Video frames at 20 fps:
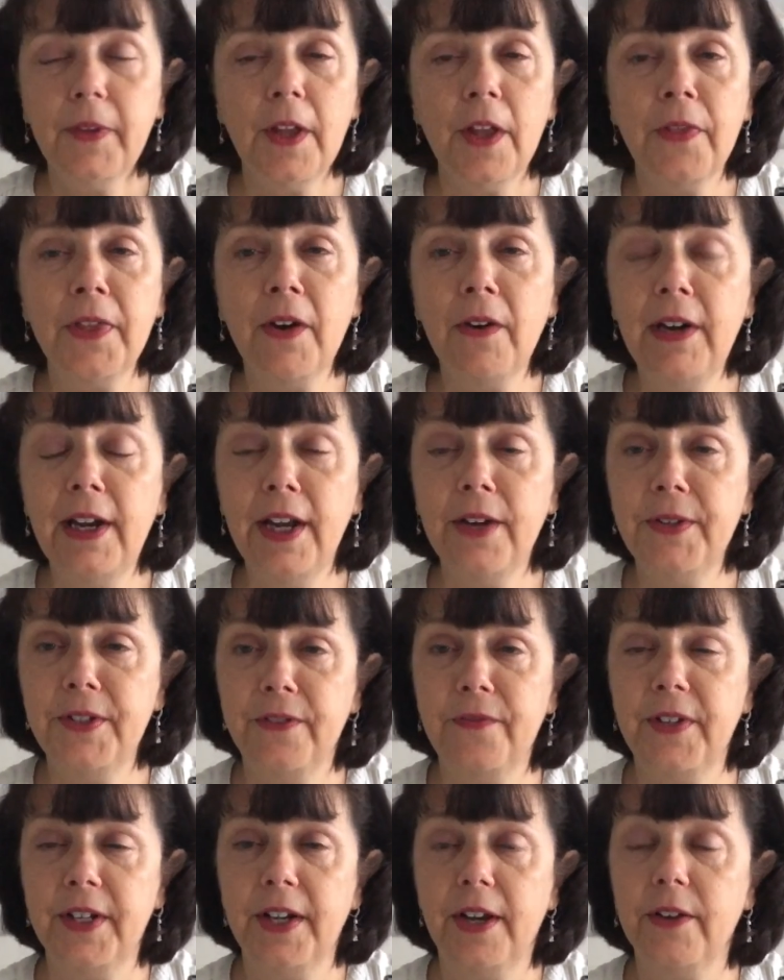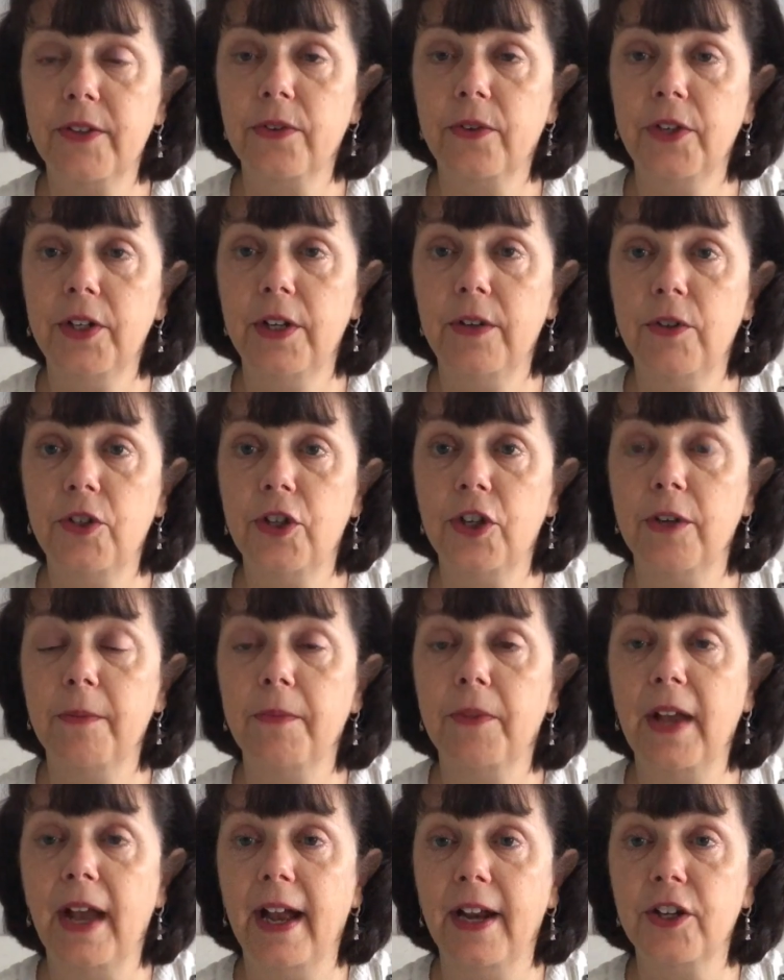There are loads of videos on YouTube
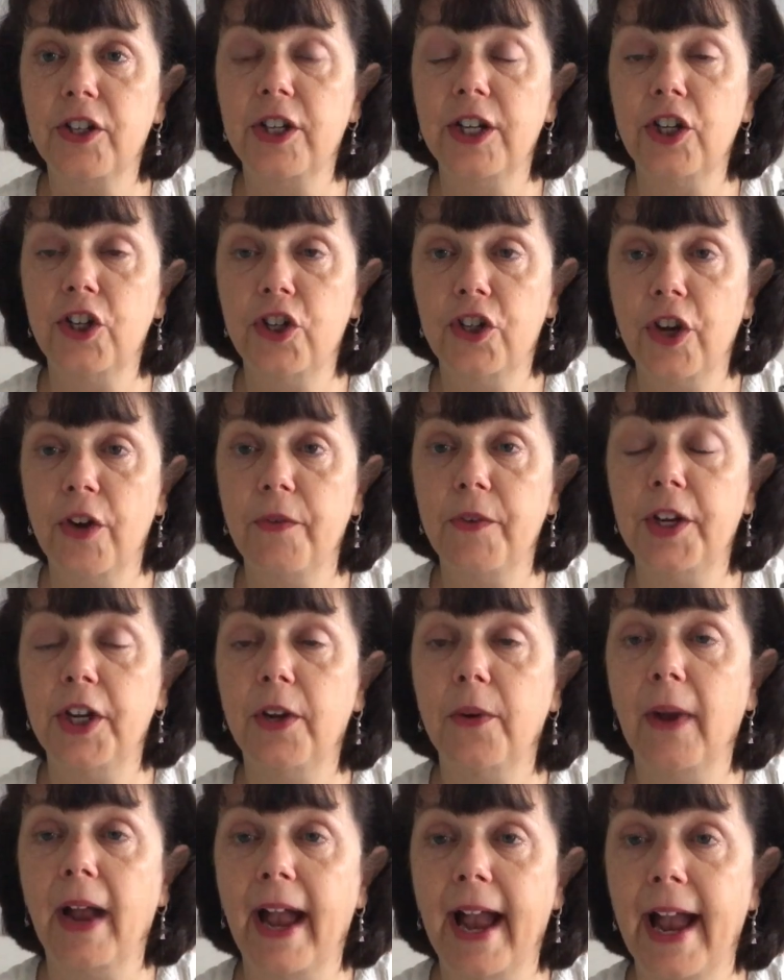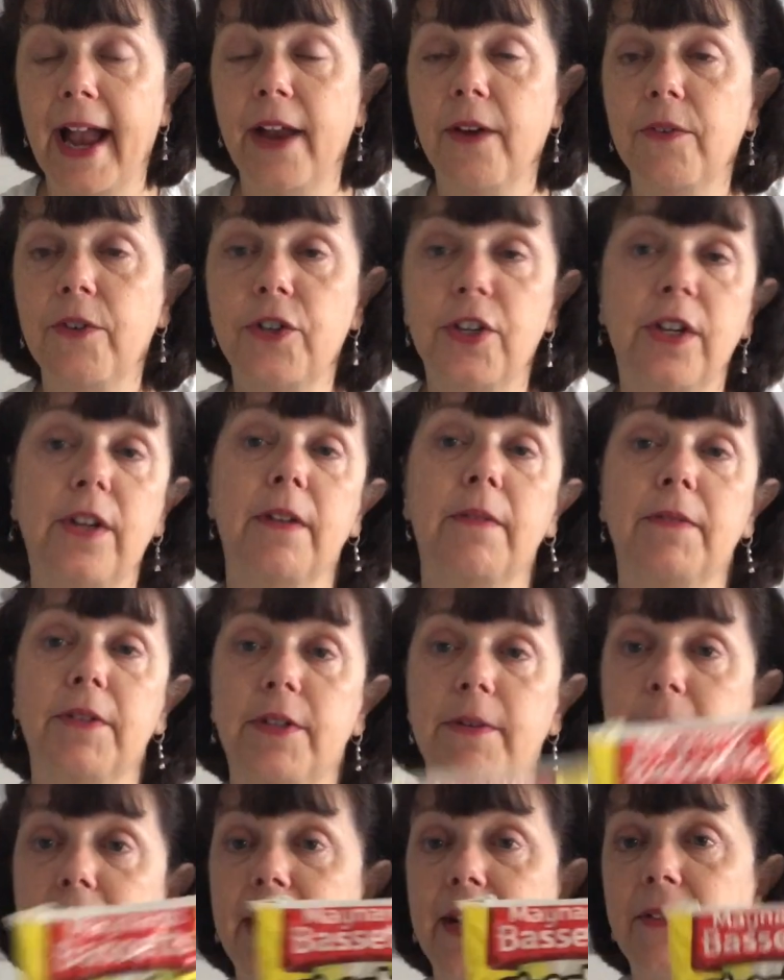that actually show you how to
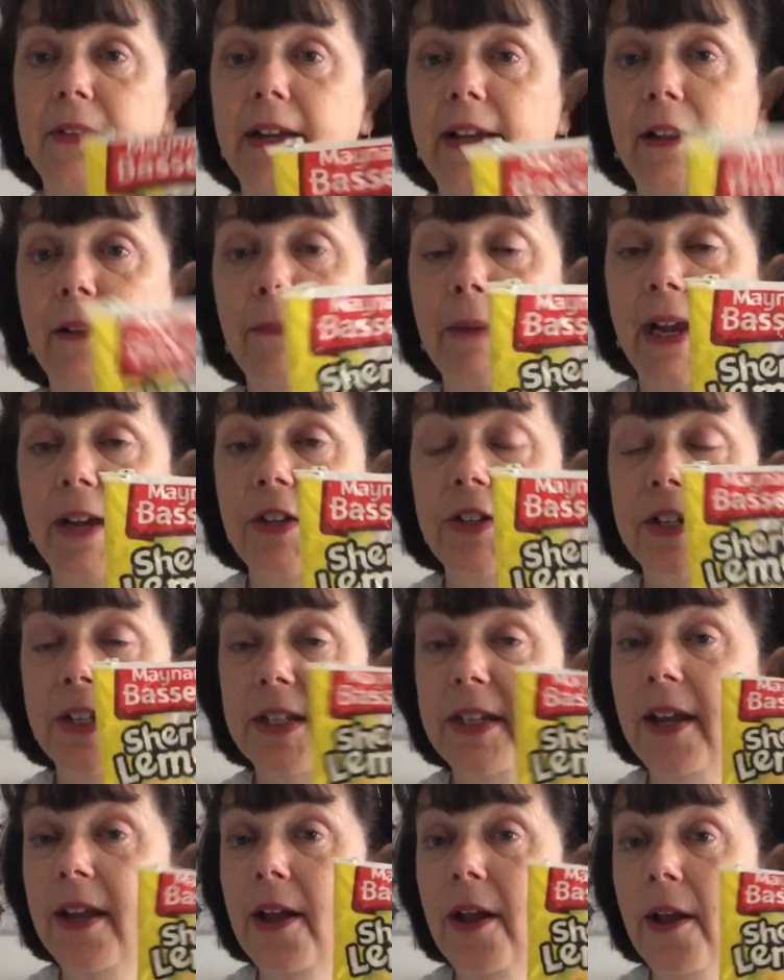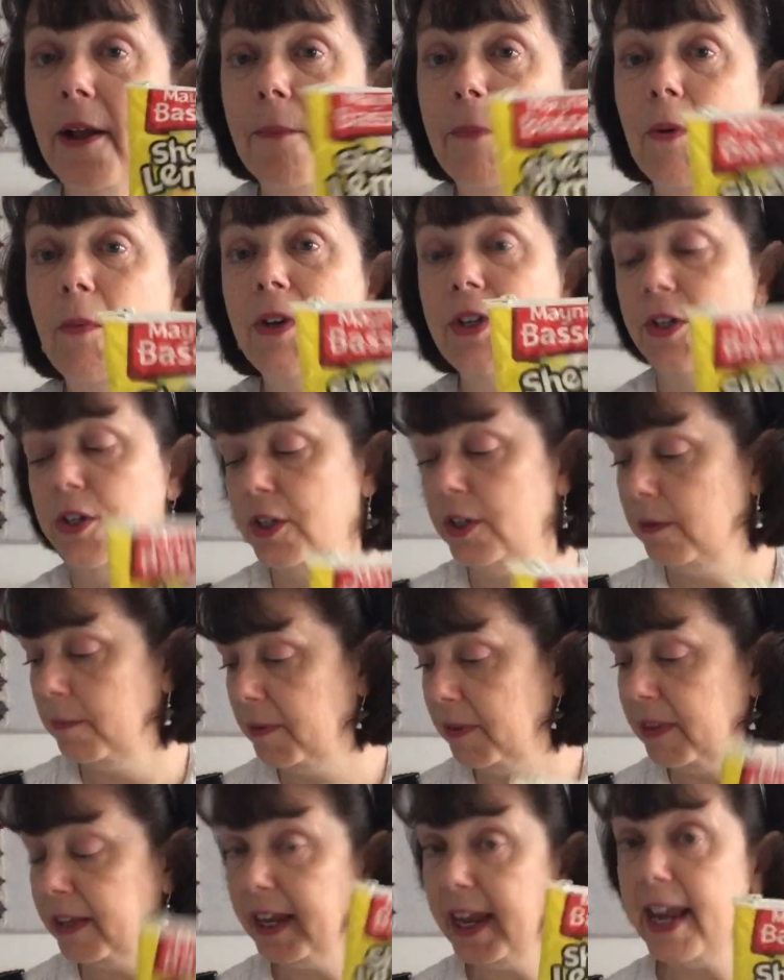make the little pouches.
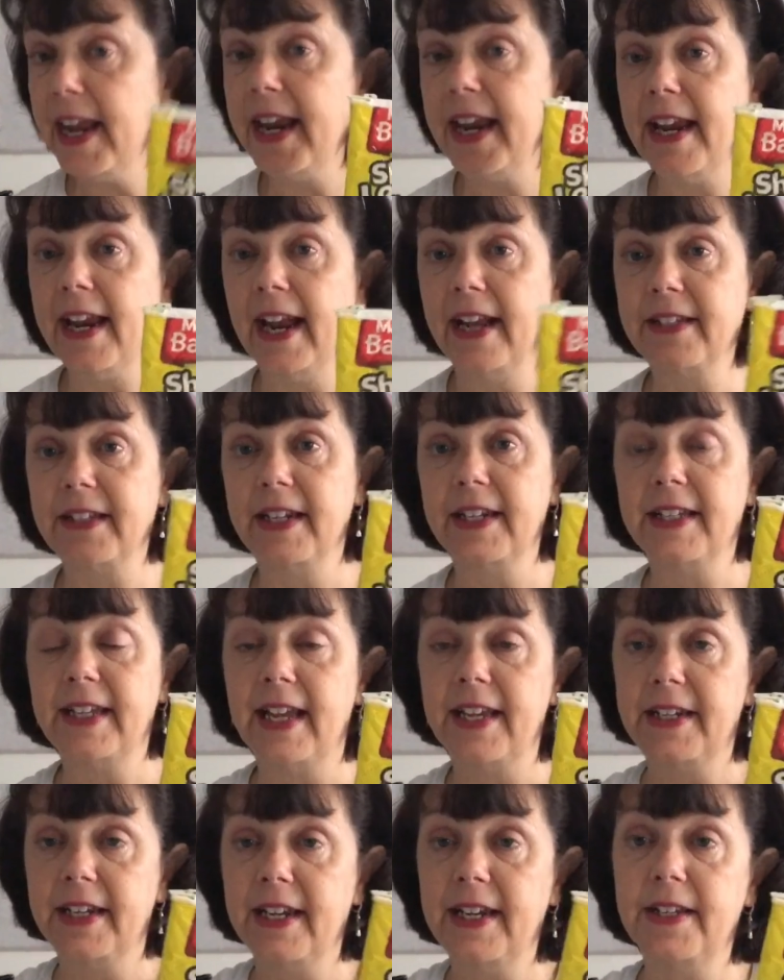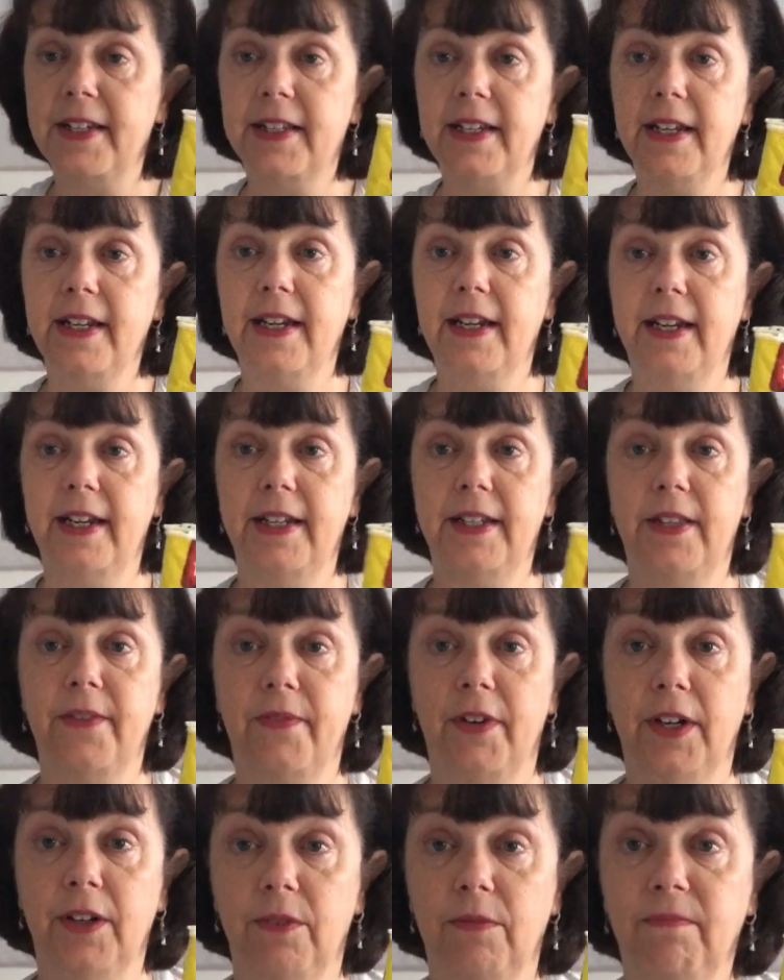But the key, as I said, is the
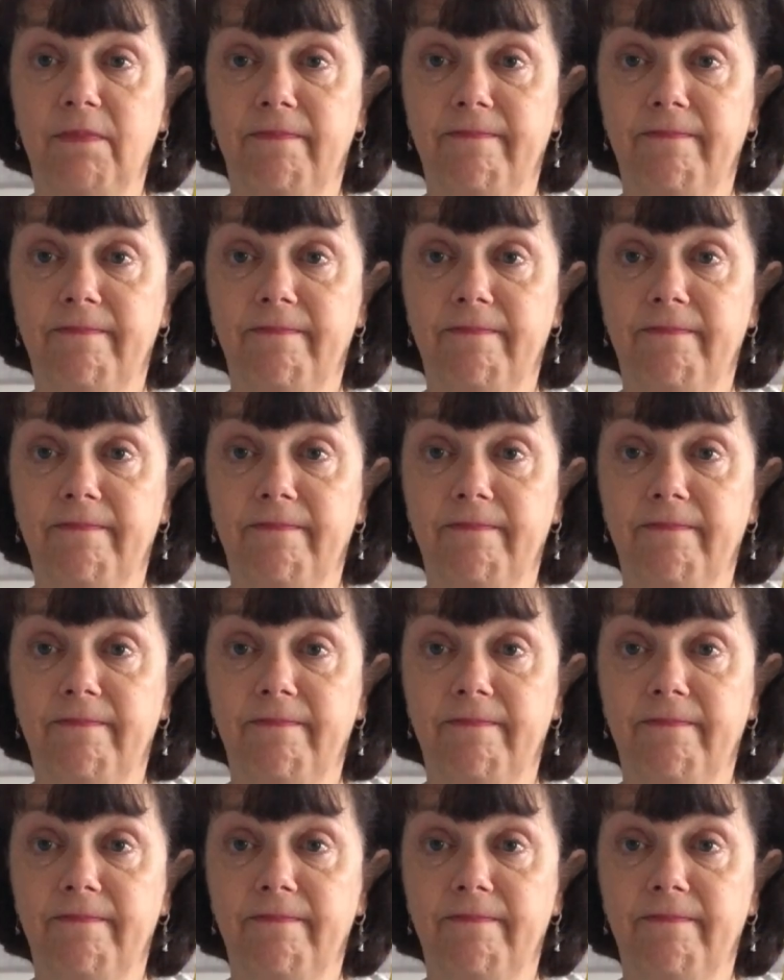vinyl,